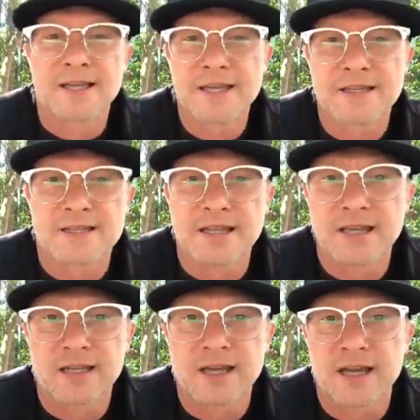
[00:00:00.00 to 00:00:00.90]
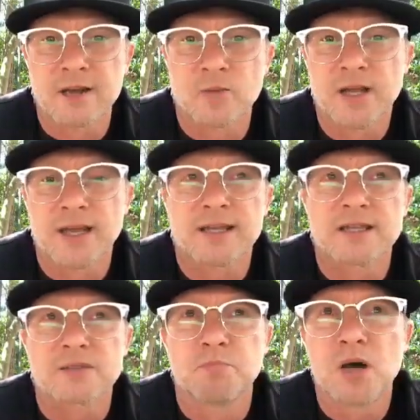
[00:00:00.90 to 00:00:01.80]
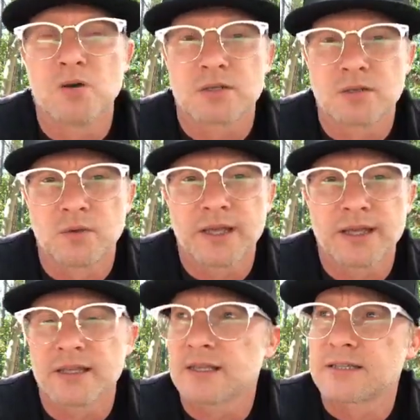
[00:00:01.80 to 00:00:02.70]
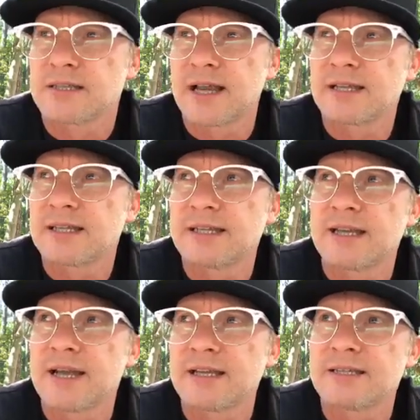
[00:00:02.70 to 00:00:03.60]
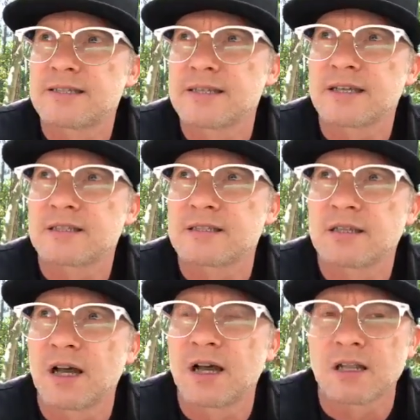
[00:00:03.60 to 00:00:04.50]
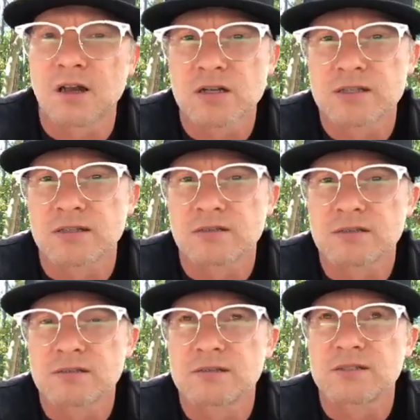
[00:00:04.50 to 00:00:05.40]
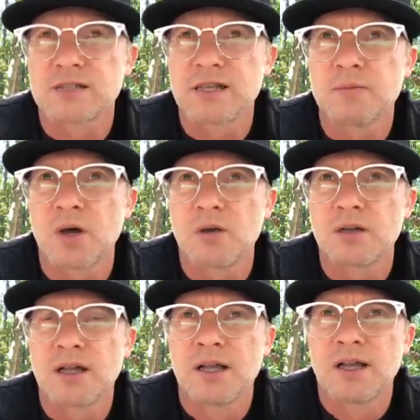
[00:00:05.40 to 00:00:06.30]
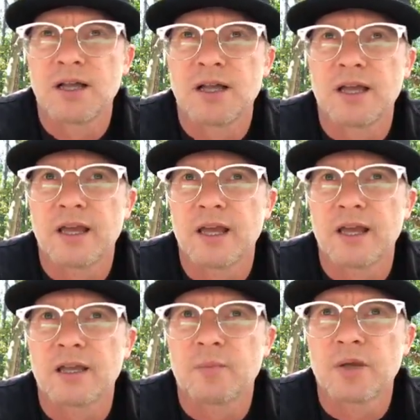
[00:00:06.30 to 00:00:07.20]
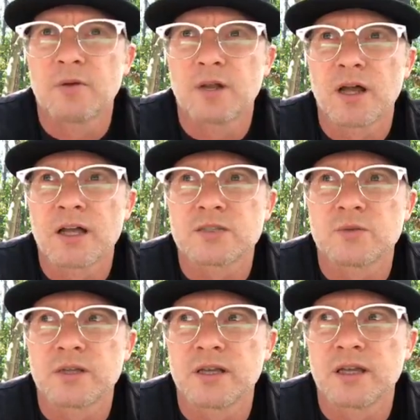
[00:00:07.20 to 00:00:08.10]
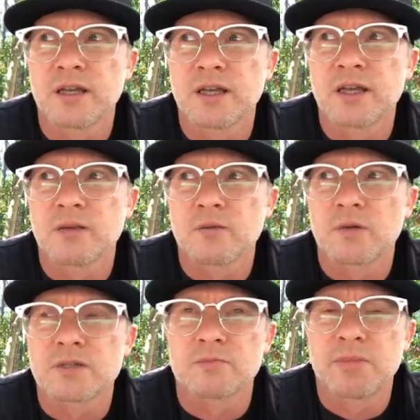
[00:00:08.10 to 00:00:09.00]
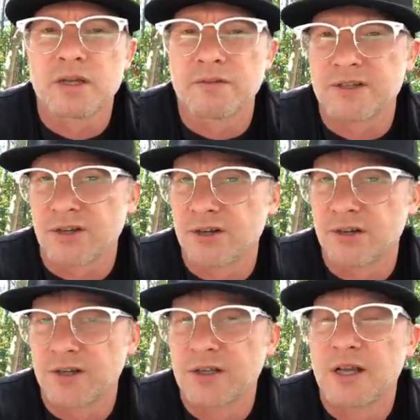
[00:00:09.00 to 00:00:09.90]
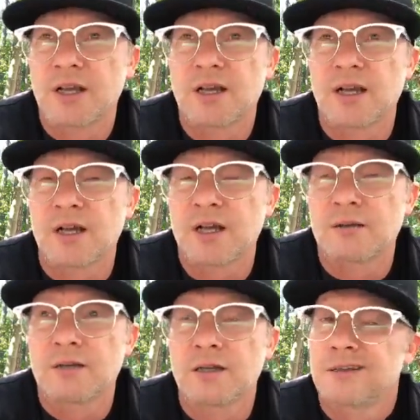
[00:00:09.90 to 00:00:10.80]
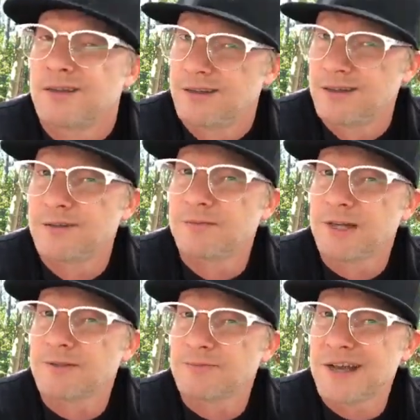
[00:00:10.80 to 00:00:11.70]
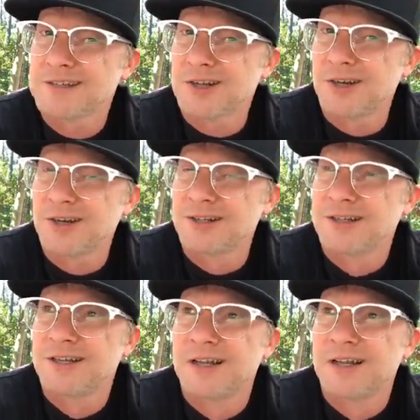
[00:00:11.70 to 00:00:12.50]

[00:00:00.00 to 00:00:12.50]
kids, and we had this boat. We had this 1996 Larson ski boat. And to be real honest with you, it was a bit of a turd. But it was my turd.